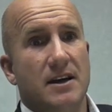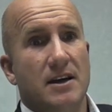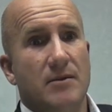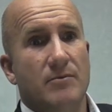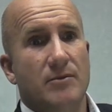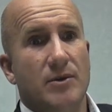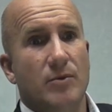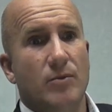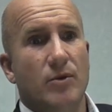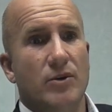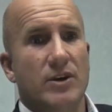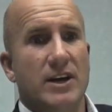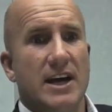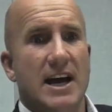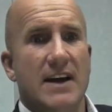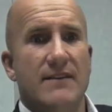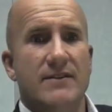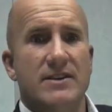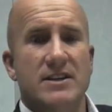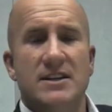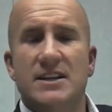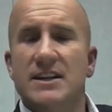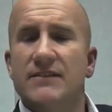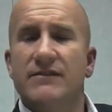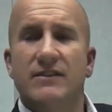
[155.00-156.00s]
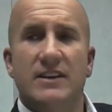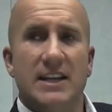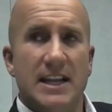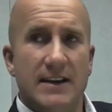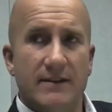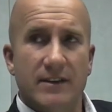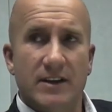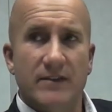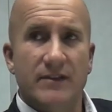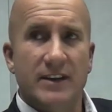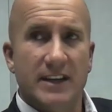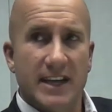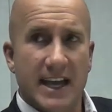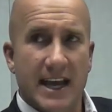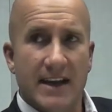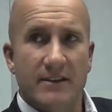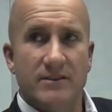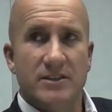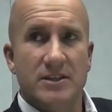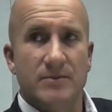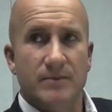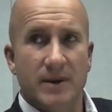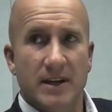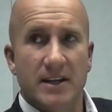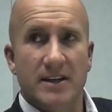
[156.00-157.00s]
but what you have is a different level of
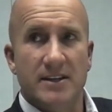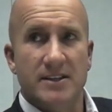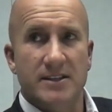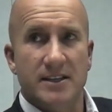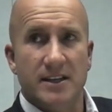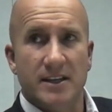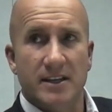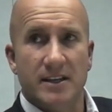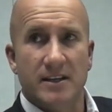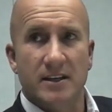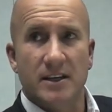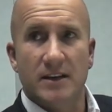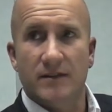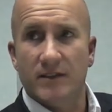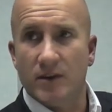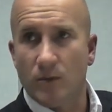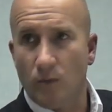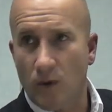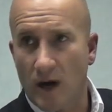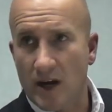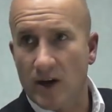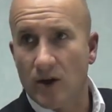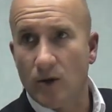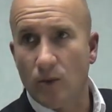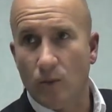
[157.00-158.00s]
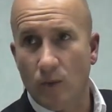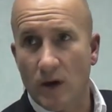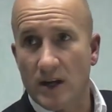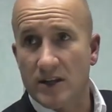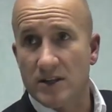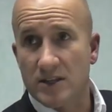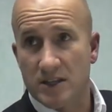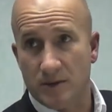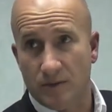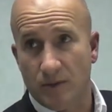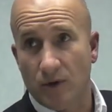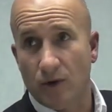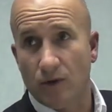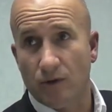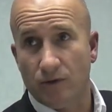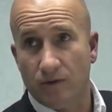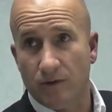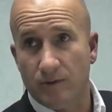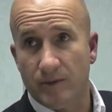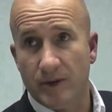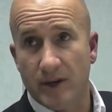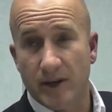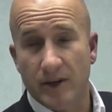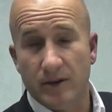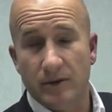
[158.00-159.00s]
accountability. You have the one-on-one support
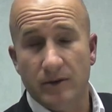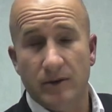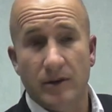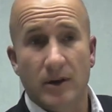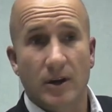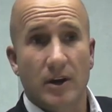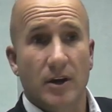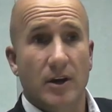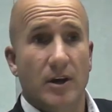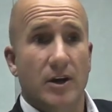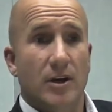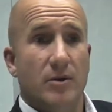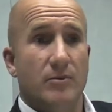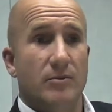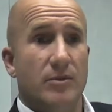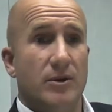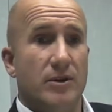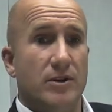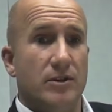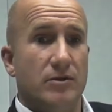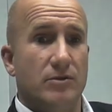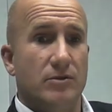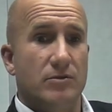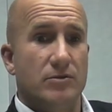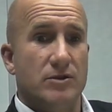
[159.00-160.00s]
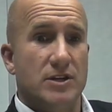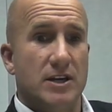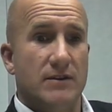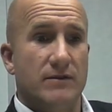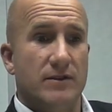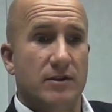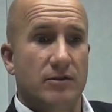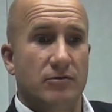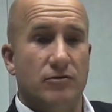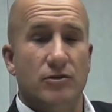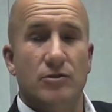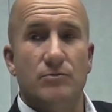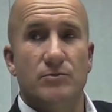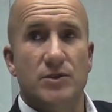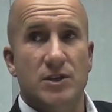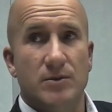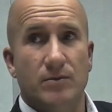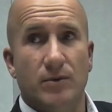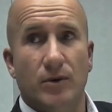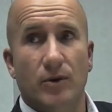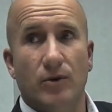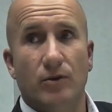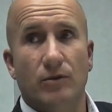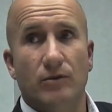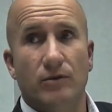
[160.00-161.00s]
from you, but you also have the group
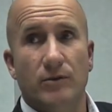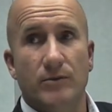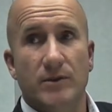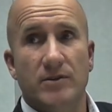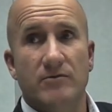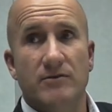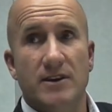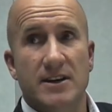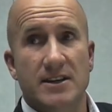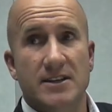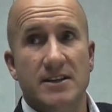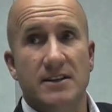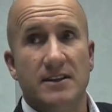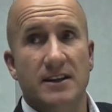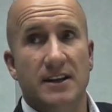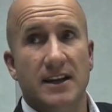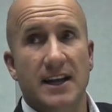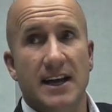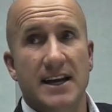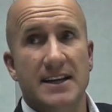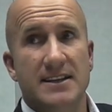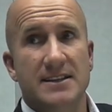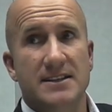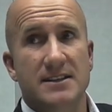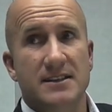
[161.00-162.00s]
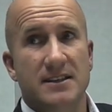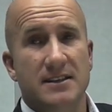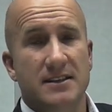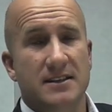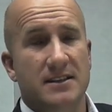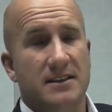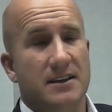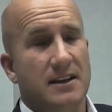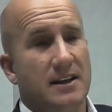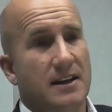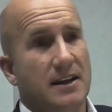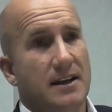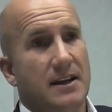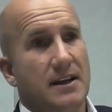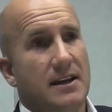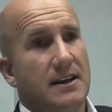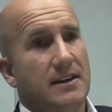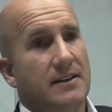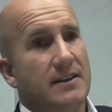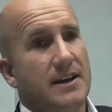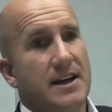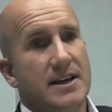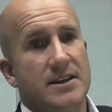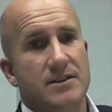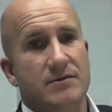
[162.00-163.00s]
support from the rest of the lads, and
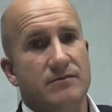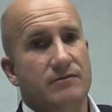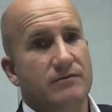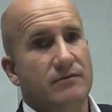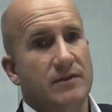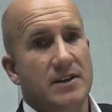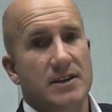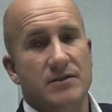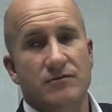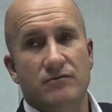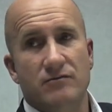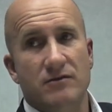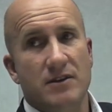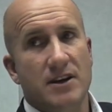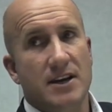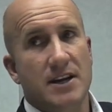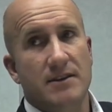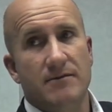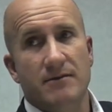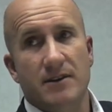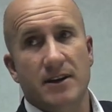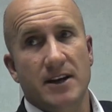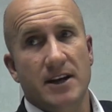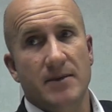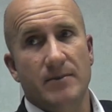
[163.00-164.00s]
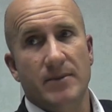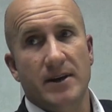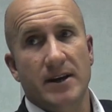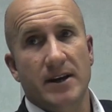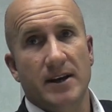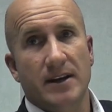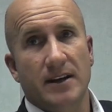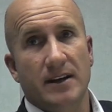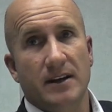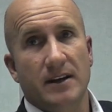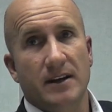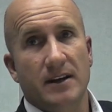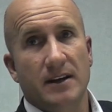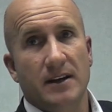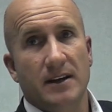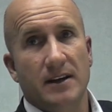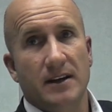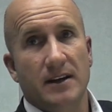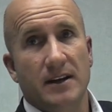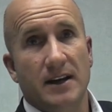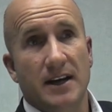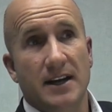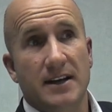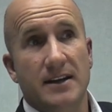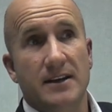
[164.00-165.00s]
that's really, really big.
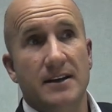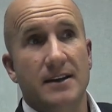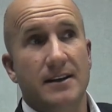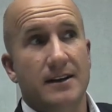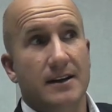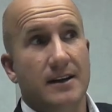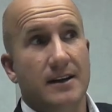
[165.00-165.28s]
And